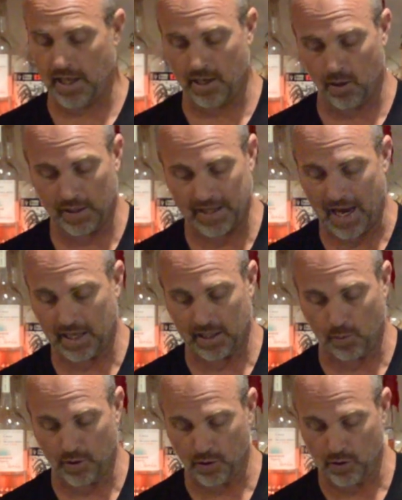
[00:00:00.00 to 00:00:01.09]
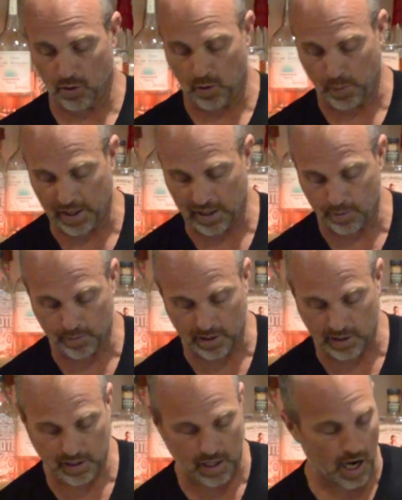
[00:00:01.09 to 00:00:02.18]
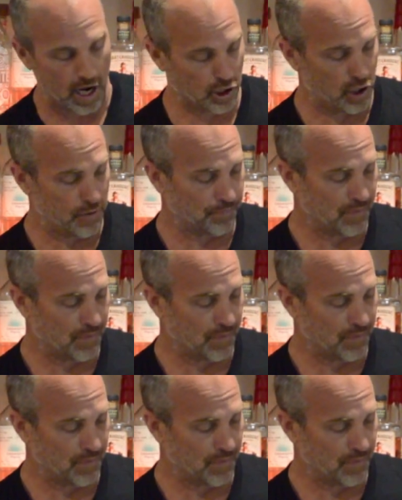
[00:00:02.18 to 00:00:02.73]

They know exactly what they're doing when it comes to Scotch.